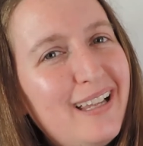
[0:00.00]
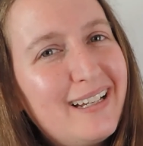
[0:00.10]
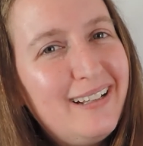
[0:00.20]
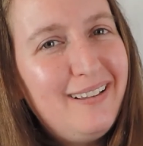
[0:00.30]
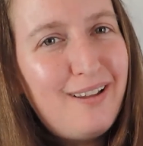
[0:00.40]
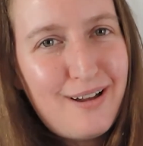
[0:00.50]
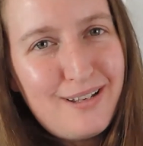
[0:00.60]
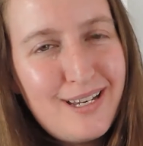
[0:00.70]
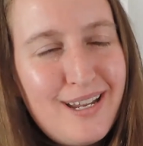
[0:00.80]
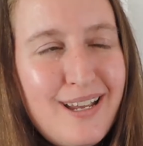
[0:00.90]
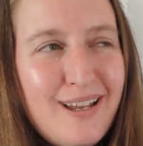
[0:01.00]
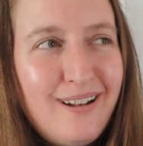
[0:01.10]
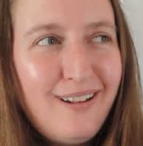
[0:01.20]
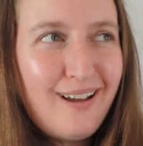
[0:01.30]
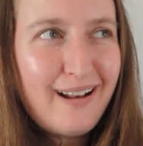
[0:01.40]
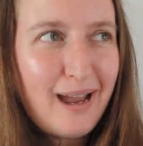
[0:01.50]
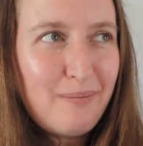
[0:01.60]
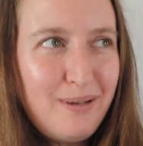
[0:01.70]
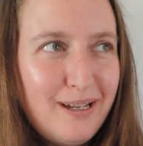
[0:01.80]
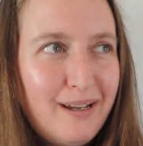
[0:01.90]
like a lot
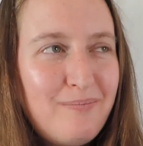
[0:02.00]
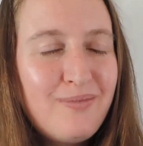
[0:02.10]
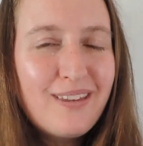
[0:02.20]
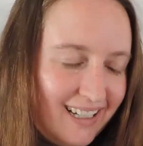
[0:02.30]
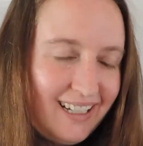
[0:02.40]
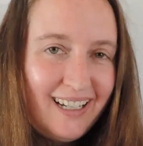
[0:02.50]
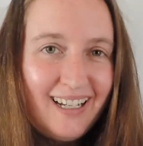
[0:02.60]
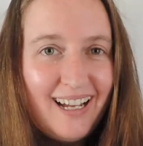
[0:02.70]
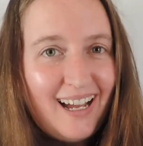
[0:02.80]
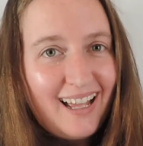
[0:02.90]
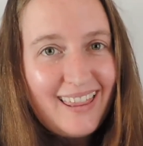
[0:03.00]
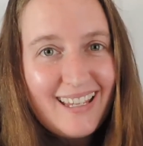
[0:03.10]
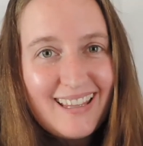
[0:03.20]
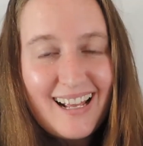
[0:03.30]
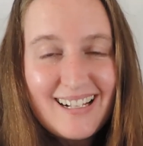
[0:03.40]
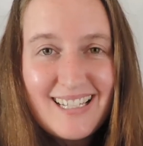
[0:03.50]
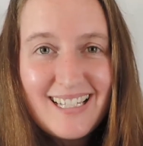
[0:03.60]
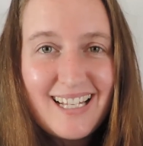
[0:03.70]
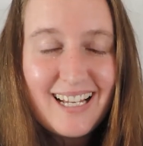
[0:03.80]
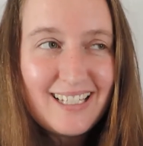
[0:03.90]
happier. I think
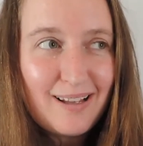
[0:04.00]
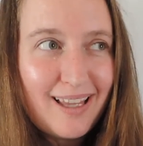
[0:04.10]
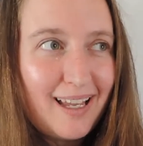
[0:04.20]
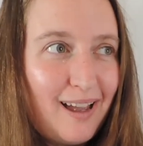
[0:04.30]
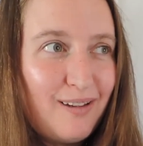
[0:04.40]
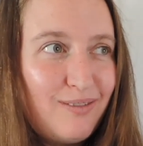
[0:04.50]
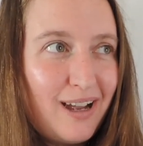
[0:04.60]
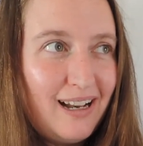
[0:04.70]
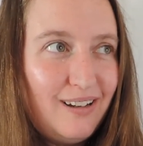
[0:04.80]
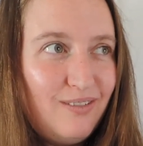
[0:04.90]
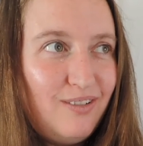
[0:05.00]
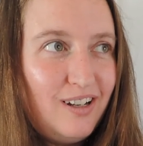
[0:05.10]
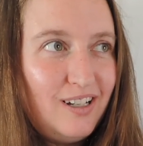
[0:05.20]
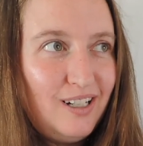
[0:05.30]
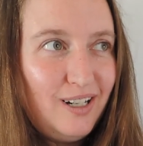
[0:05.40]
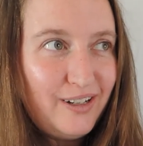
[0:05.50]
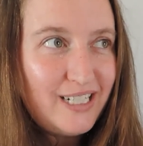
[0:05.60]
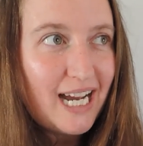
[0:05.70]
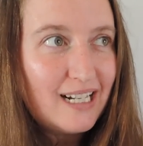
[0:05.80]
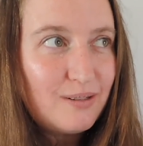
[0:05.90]
that's something I've kind of
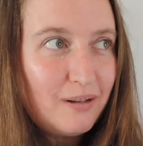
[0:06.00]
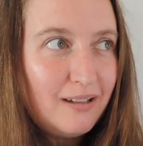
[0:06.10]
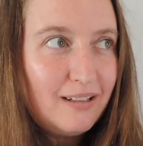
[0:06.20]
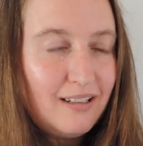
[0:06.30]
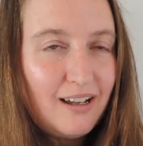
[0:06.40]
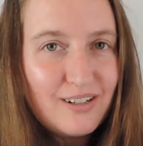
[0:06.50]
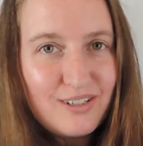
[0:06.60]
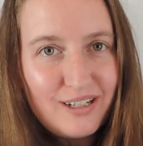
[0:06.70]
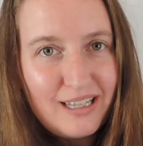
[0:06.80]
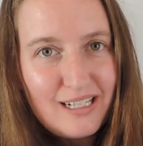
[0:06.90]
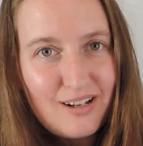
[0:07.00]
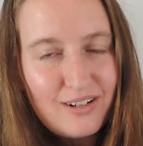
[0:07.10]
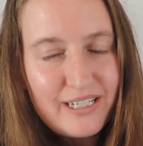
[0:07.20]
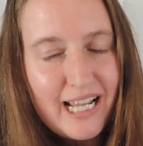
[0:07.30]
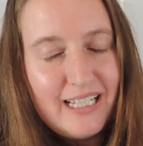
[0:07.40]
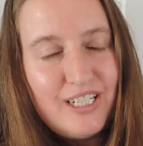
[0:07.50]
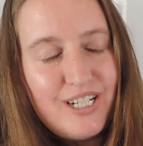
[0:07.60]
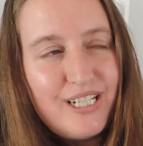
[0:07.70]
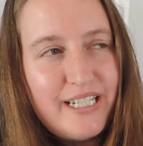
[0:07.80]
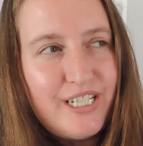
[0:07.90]
learned as well along doing these art
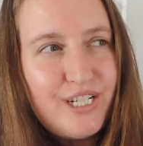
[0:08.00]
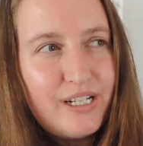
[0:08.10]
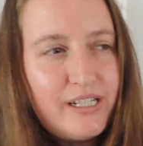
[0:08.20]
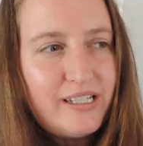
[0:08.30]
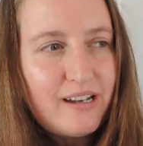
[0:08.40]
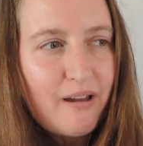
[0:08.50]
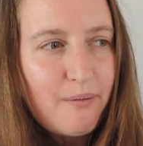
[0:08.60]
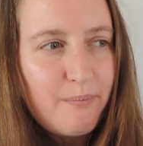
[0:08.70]
challenges. It's just